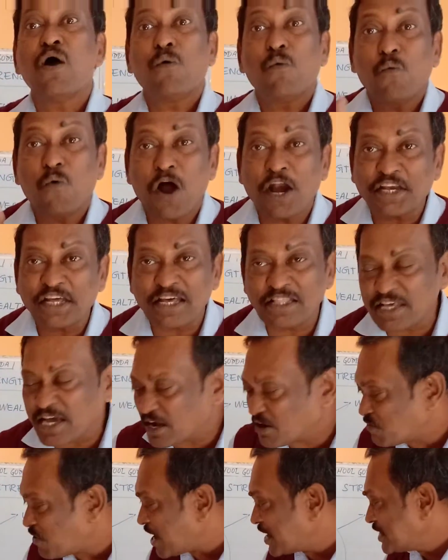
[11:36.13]
What are
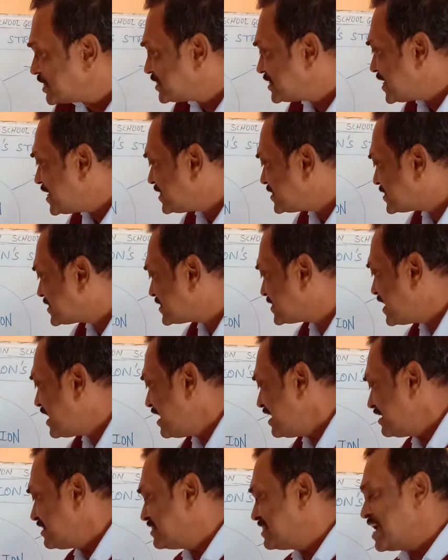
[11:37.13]
their
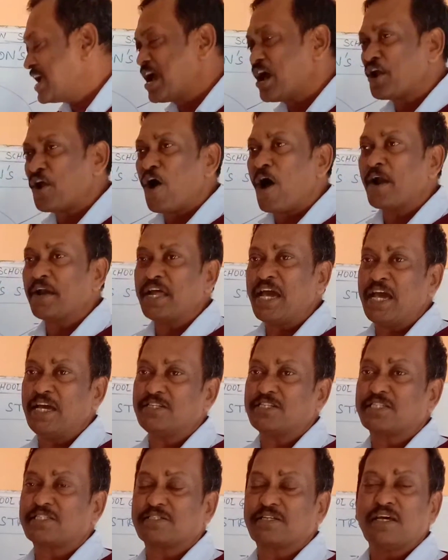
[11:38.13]
qualities? They are
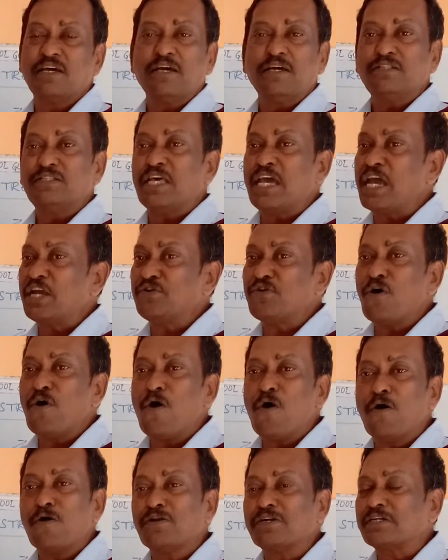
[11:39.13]
honest. They
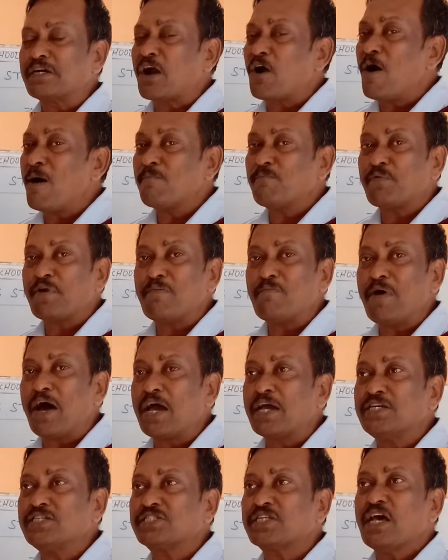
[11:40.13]
don't
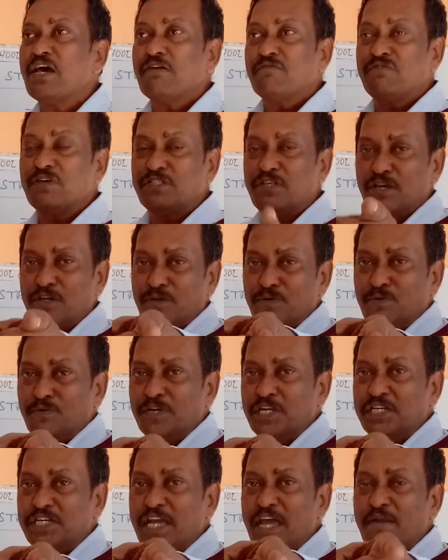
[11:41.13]
compromise with the
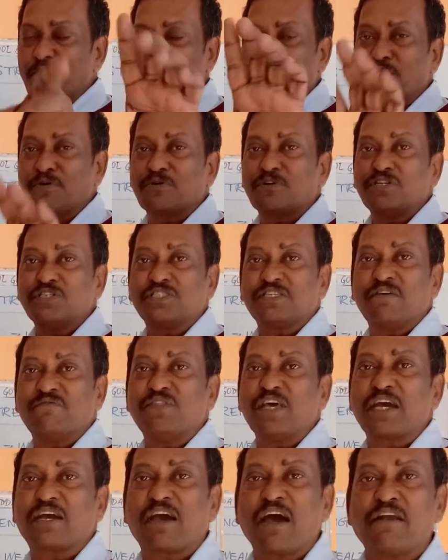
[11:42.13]
unity and progress
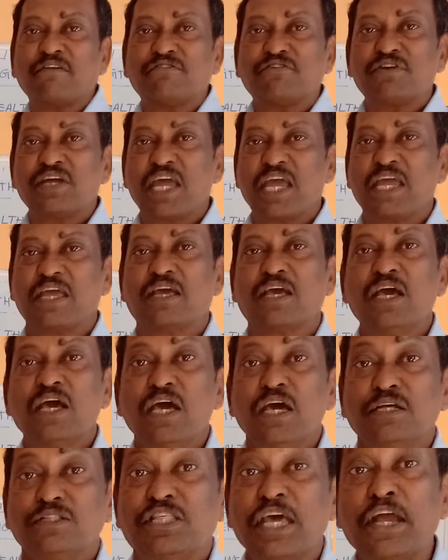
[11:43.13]
of their country.
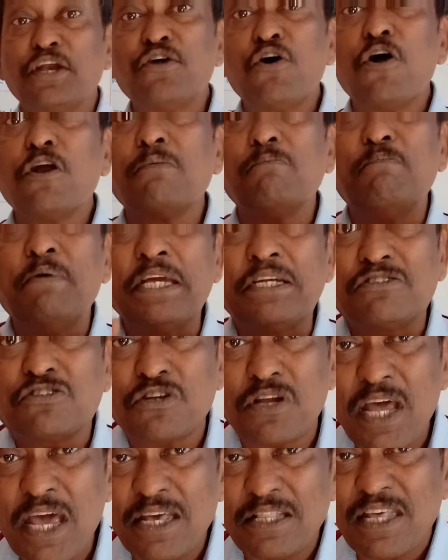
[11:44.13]
They don't
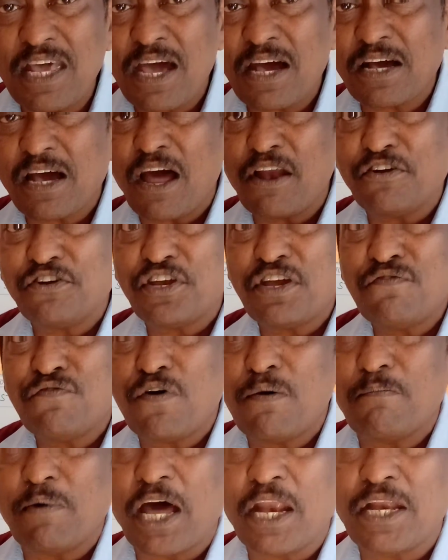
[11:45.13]
betray their country
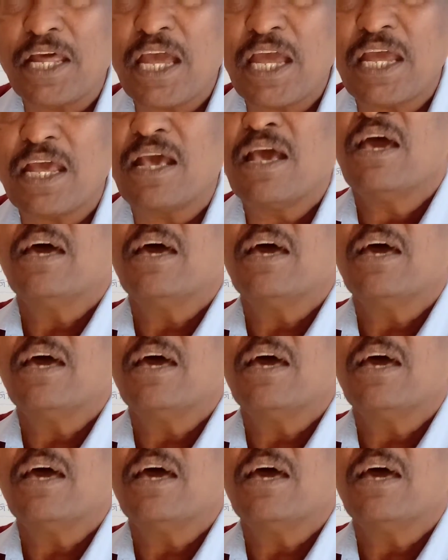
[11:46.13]
for money.